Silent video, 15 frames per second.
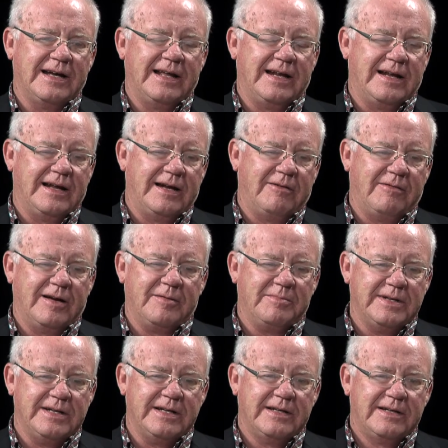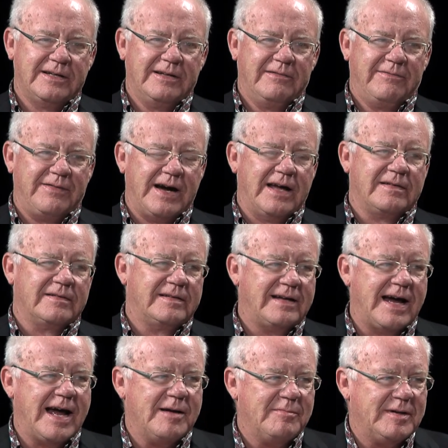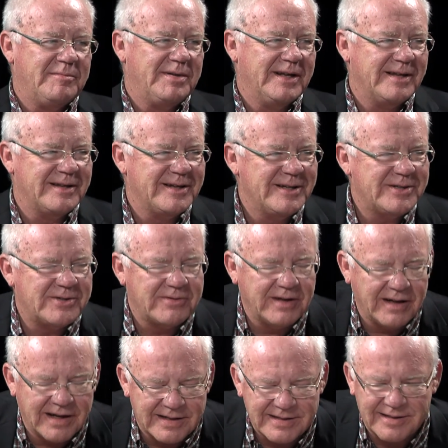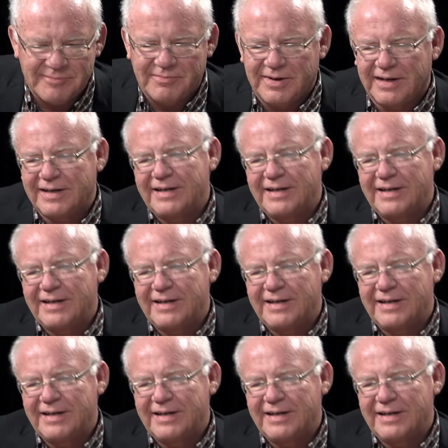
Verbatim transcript: and I, I don't want to be Father Time and play the history lesson, but,